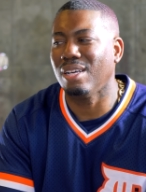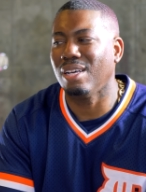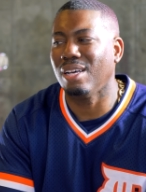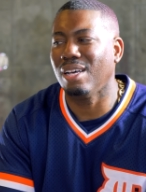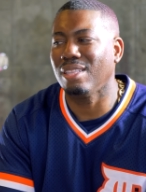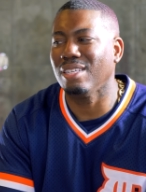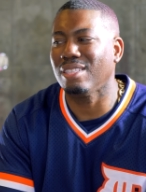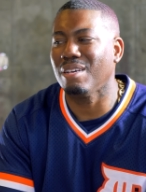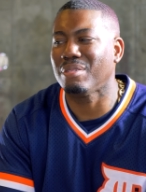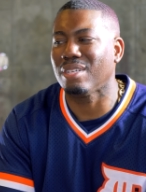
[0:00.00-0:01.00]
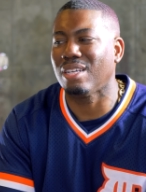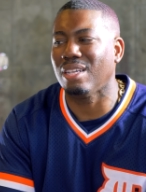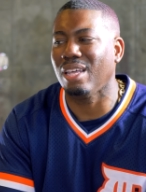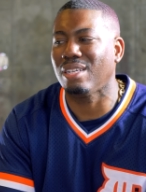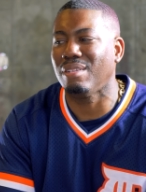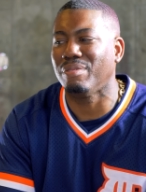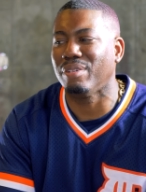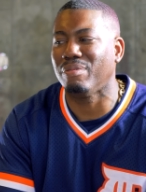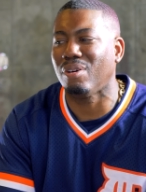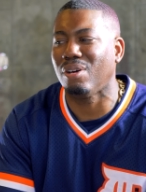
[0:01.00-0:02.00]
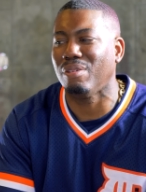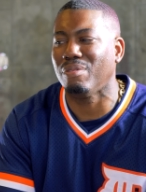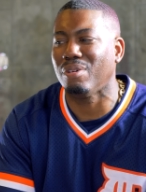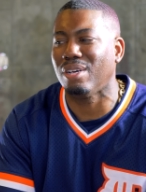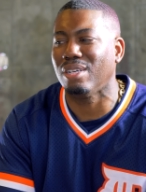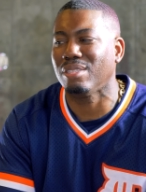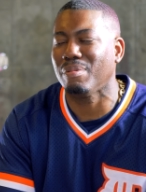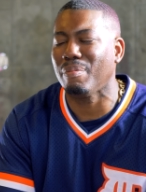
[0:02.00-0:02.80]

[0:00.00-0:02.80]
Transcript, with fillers: I think that was a collective of all of ours.